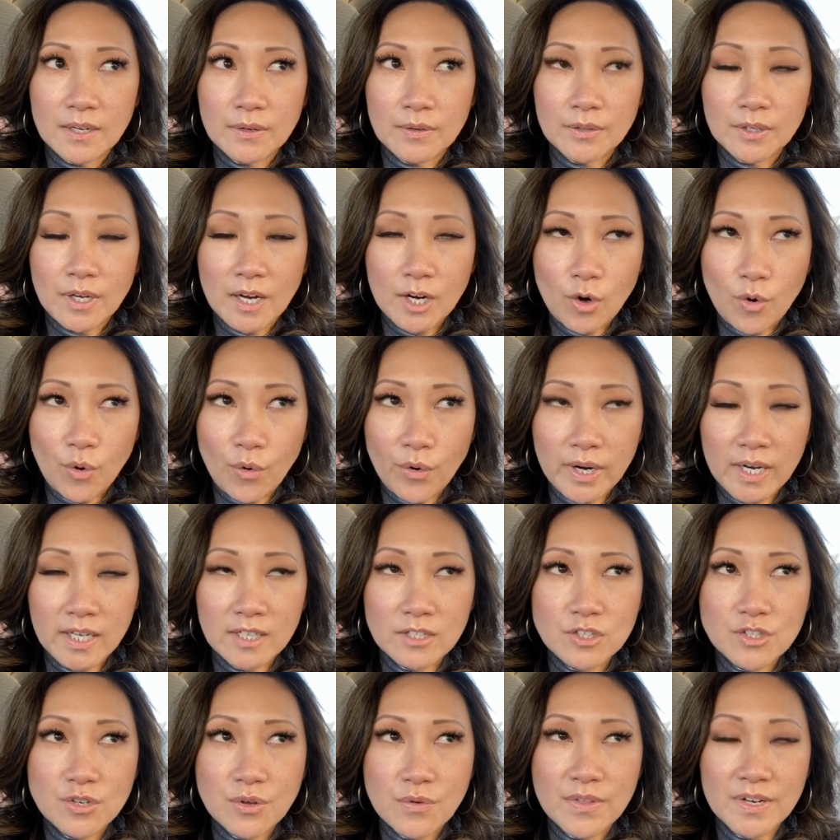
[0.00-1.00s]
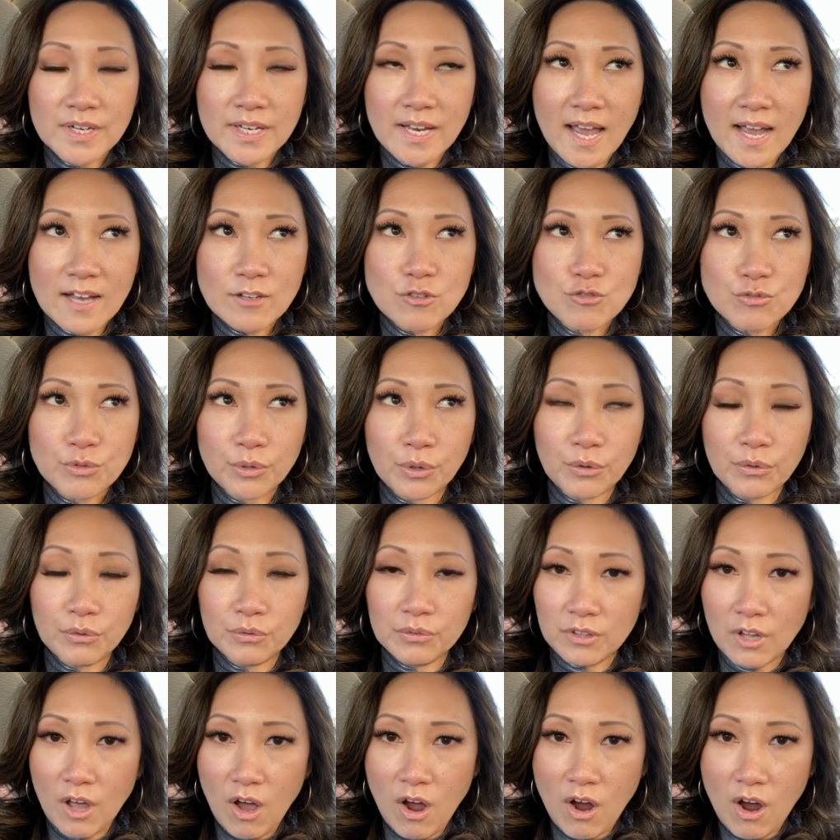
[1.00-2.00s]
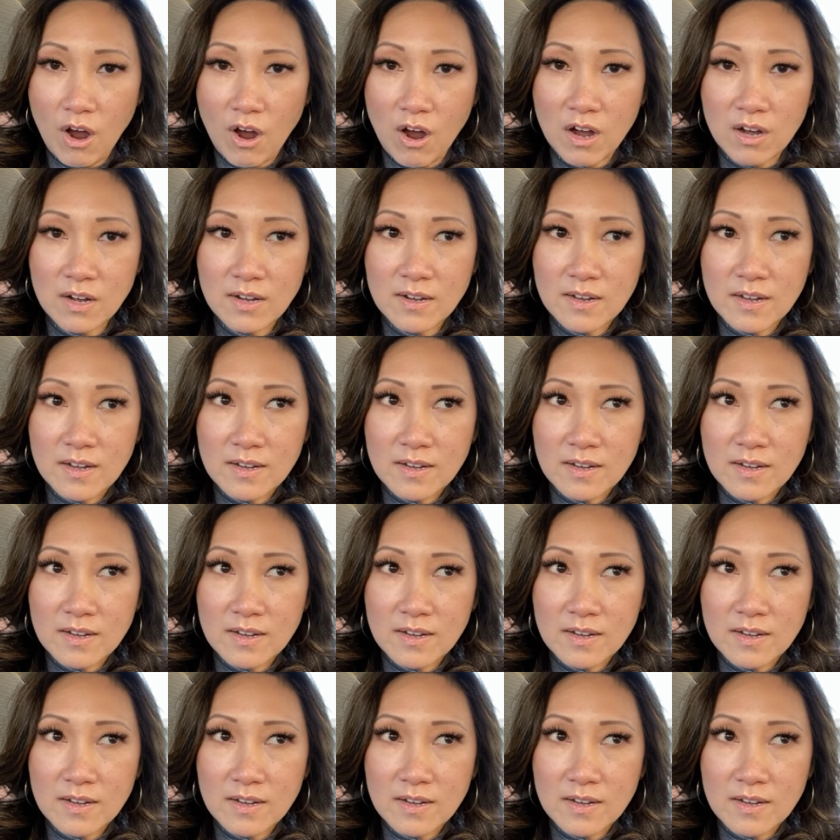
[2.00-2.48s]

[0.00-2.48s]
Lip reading: According to the natural law,